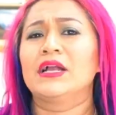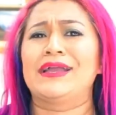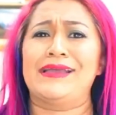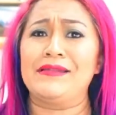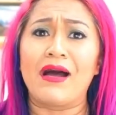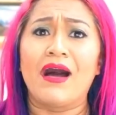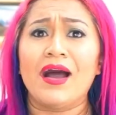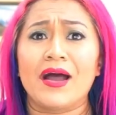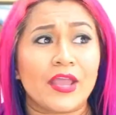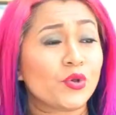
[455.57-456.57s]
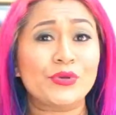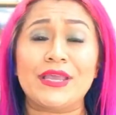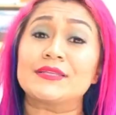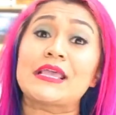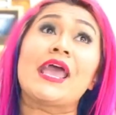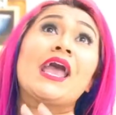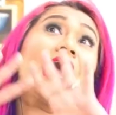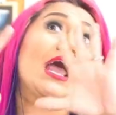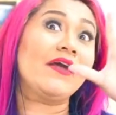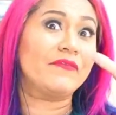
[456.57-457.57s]
And I, who is
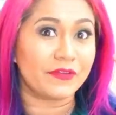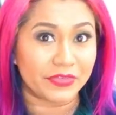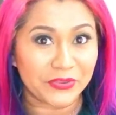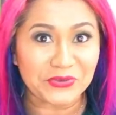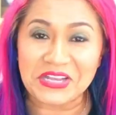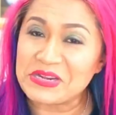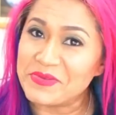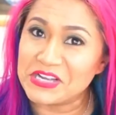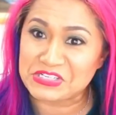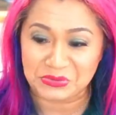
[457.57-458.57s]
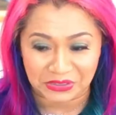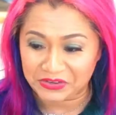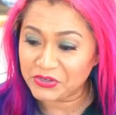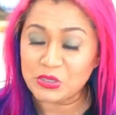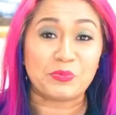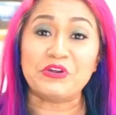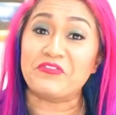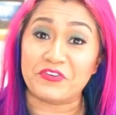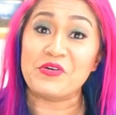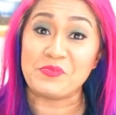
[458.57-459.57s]
everything you can imagine, whatever you put in
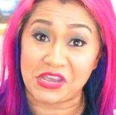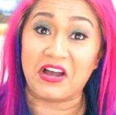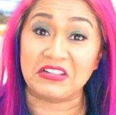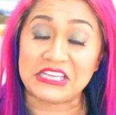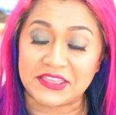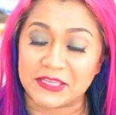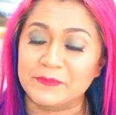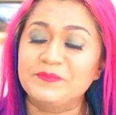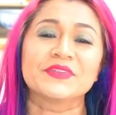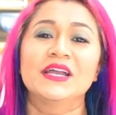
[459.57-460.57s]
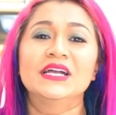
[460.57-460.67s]
front of me, I'll eat them.